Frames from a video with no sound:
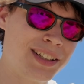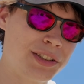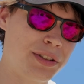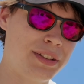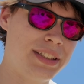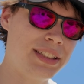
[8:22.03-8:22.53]

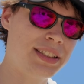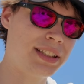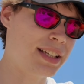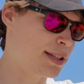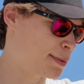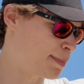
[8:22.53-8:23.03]
So this
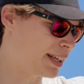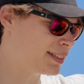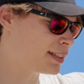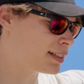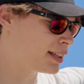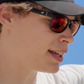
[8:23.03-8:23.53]
is
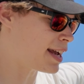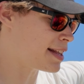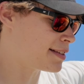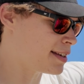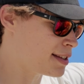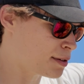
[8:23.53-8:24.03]
basically
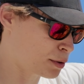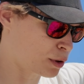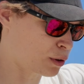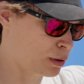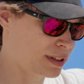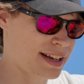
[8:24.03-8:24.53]
as easy to
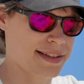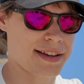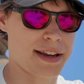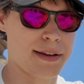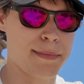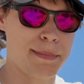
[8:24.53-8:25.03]
hold as
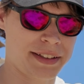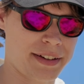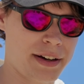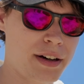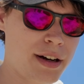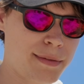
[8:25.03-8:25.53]
a
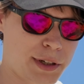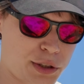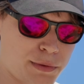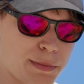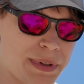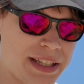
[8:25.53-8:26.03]
matera,
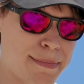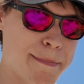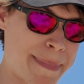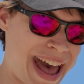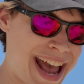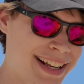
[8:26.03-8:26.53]
which would be the
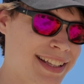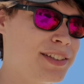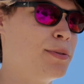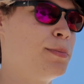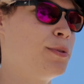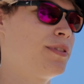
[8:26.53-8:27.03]
bag that
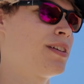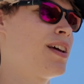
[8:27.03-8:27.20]
you put